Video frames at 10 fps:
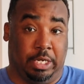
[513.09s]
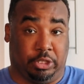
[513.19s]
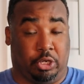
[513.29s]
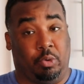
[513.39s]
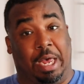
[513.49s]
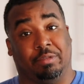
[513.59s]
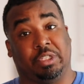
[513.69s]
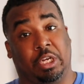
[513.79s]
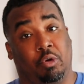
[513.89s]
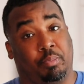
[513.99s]
So you have
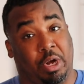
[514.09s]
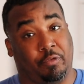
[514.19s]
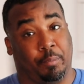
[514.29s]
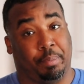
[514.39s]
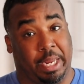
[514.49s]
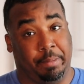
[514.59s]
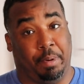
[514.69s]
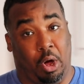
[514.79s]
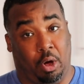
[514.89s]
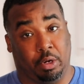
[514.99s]
single press for play,
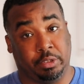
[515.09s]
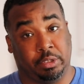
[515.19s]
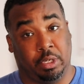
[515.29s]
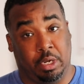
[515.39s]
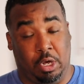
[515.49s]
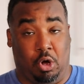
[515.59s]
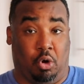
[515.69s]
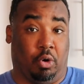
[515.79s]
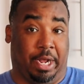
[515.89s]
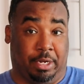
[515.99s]
pause,
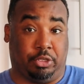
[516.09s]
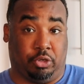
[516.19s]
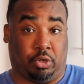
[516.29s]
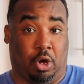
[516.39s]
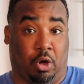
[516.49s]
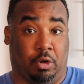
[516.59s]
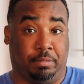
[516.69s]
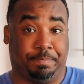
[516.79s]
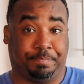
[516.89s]
or answer your call,